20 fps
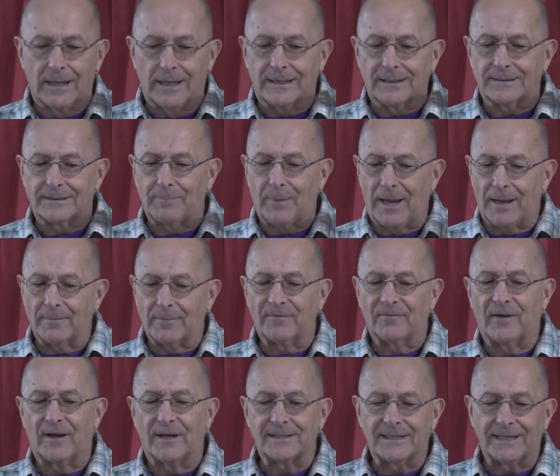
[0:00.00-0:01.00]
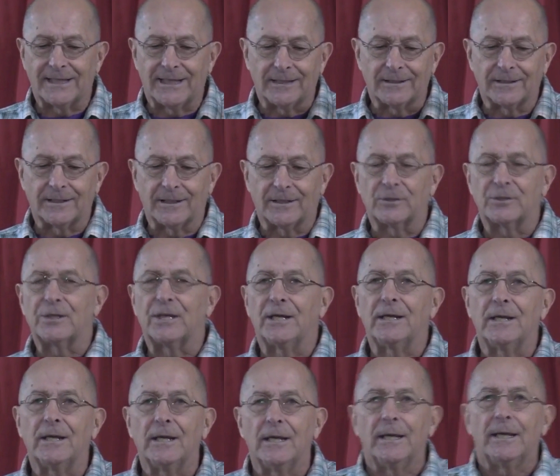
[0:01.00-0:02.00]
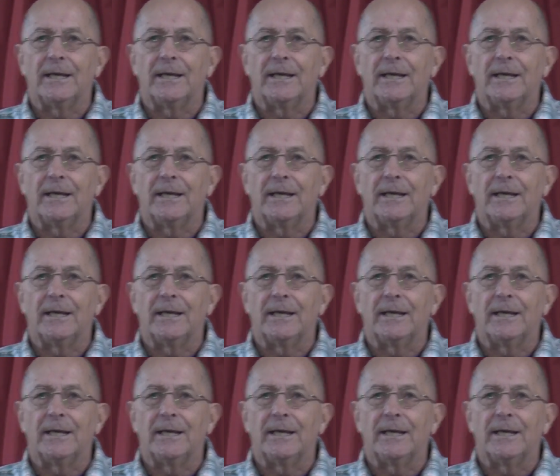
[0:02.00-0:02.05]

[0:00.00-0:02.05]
It amplifies the healing energy,